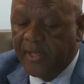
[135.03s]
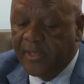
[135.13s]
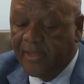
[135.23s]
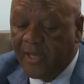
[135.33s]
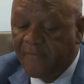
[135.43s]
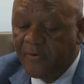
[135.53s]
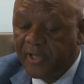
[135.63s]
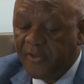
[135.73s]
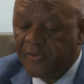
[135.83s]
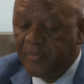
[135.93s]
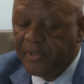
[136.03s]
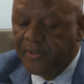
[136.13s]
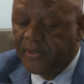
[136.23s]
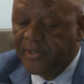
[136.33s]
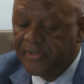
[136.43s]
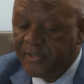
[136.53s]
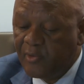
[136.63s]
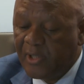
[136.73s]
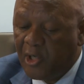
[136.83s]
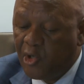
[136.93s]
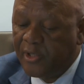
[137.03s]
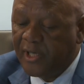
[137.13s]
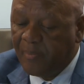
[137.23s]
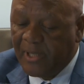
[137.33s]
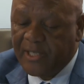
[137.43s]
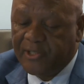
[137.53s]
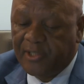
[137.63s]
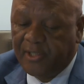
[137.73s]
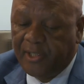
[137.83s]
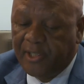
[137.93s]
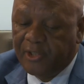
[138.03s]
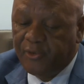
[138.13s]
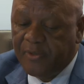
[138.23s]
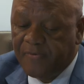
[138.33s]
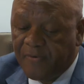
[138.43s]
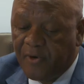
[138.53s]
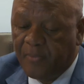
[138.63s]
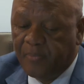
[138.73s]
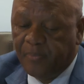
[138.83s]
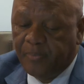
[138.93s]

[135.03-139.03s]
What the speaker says: It therefore gives me the singular honor and pleasure to inform